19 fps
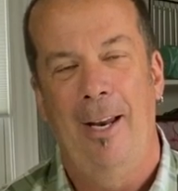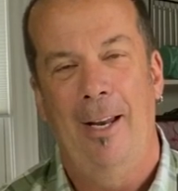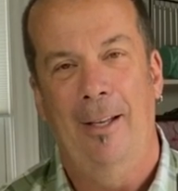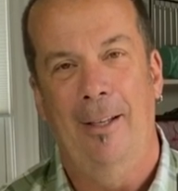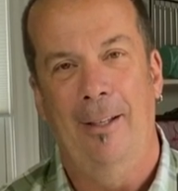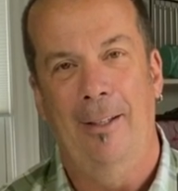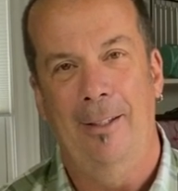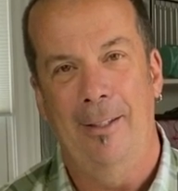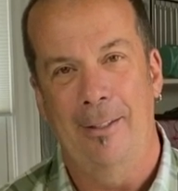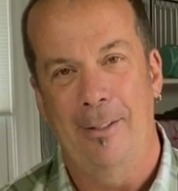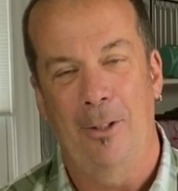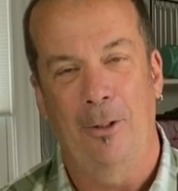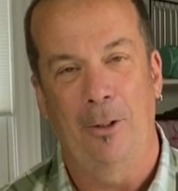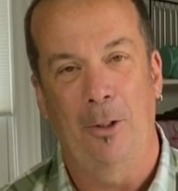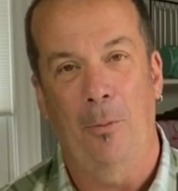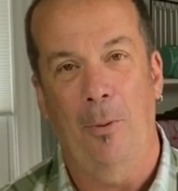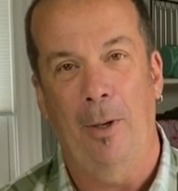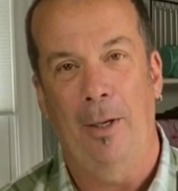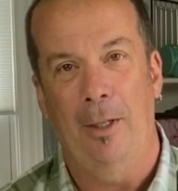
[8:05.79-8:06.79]
uh, until
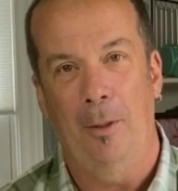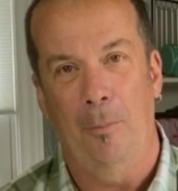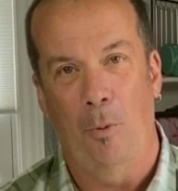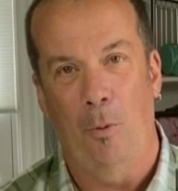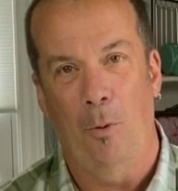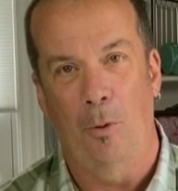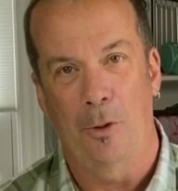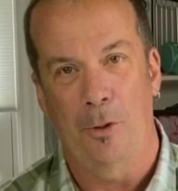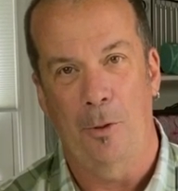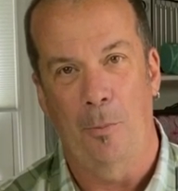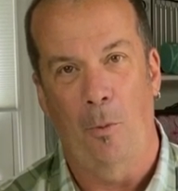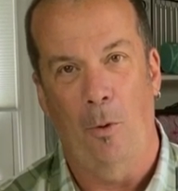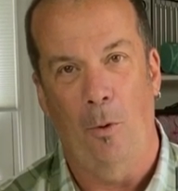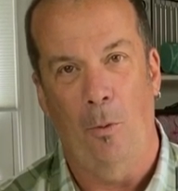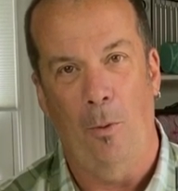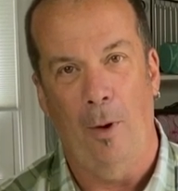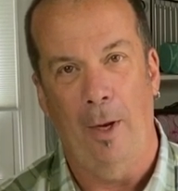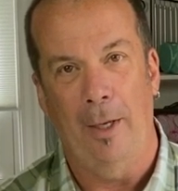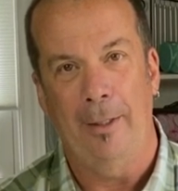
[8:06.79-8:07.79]
you're ready to pour some more
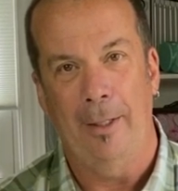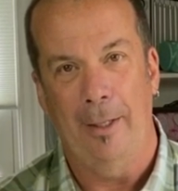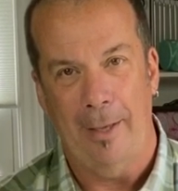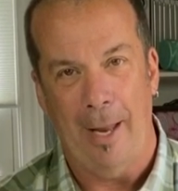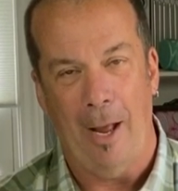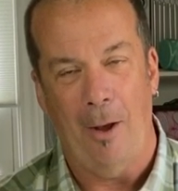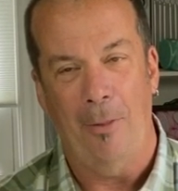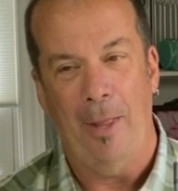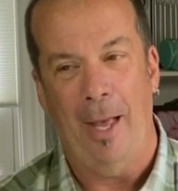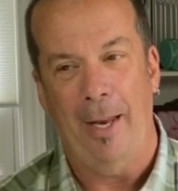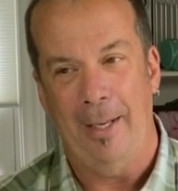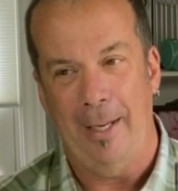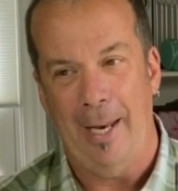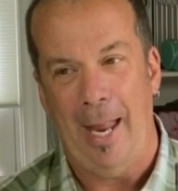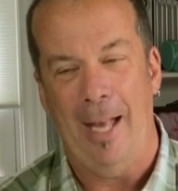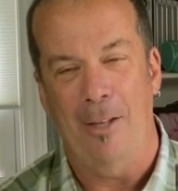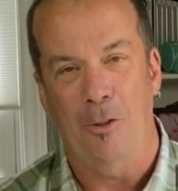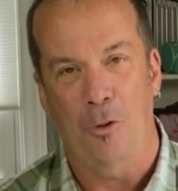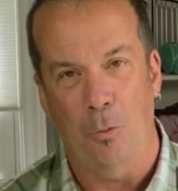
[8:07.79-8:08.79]
wine now that it
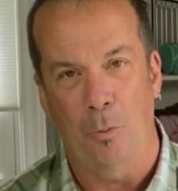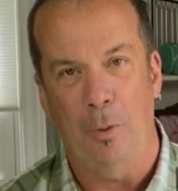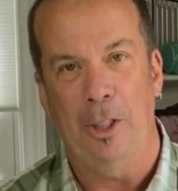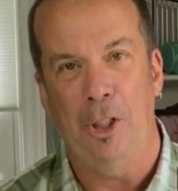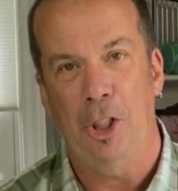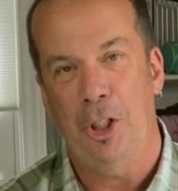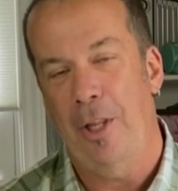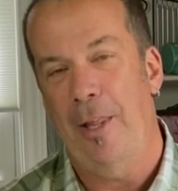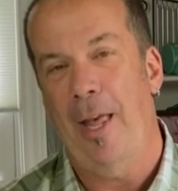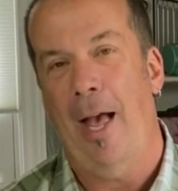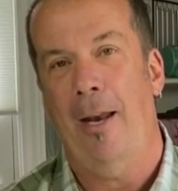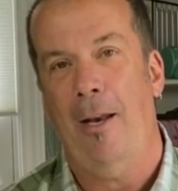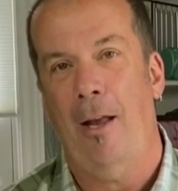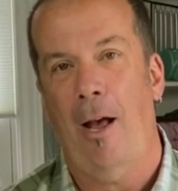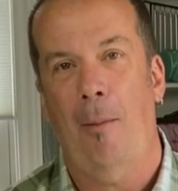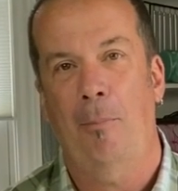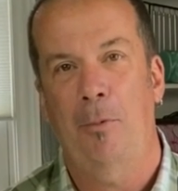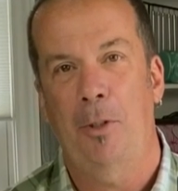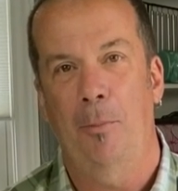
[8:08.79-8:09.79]
has reached that
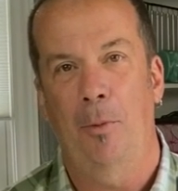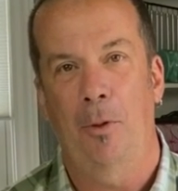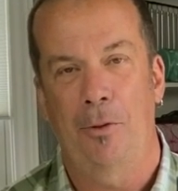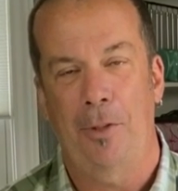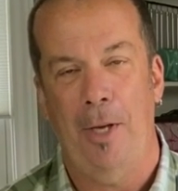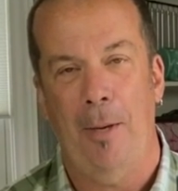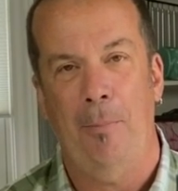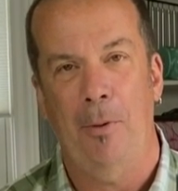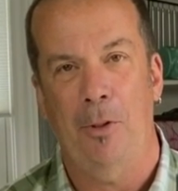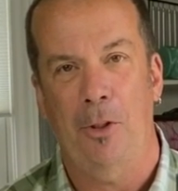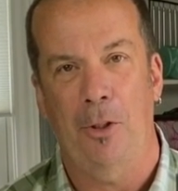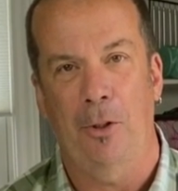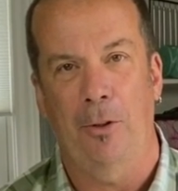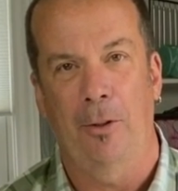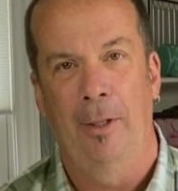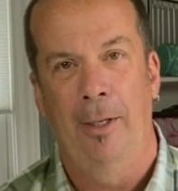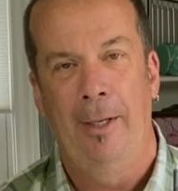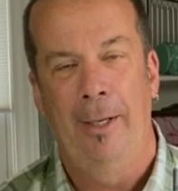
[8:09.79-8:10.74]
optimal temperature.